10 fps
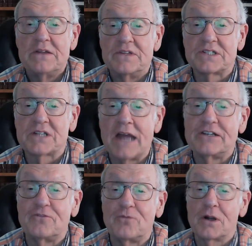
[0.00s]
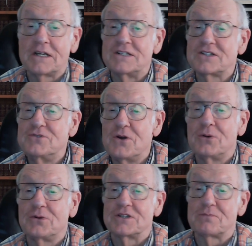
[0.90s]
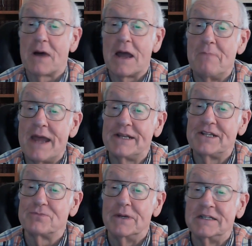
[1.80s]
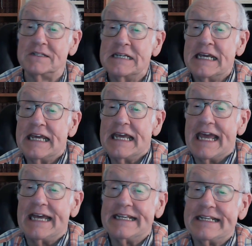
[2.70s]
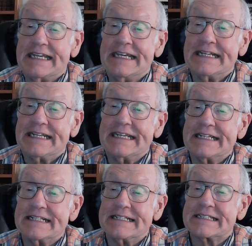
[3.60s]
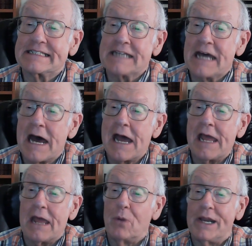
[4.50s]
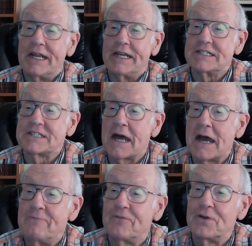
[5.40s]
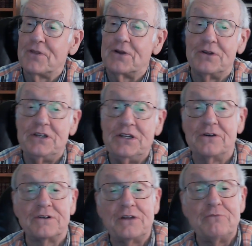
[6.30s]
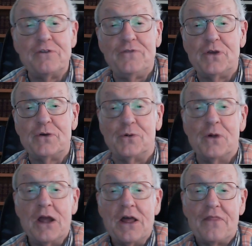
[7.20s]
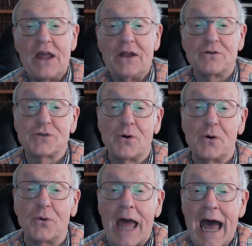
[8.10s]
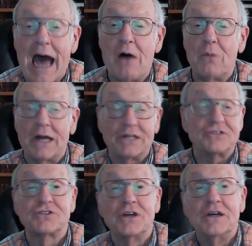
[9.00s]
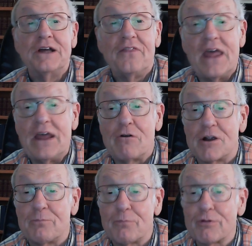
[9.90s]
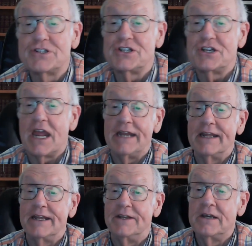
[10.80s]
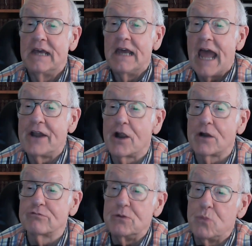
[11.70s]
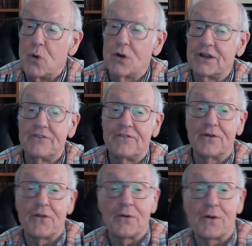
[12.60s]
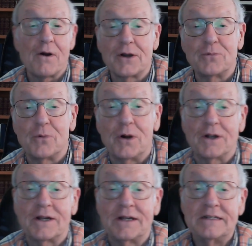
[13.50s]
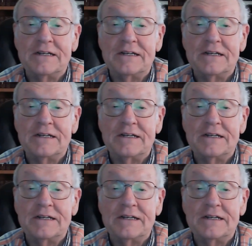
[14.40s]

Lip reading: This kind of work is noticed by management, and it is time when it is time for their yearly review, they are told how much they are appreciated and are rewarded for their hard work.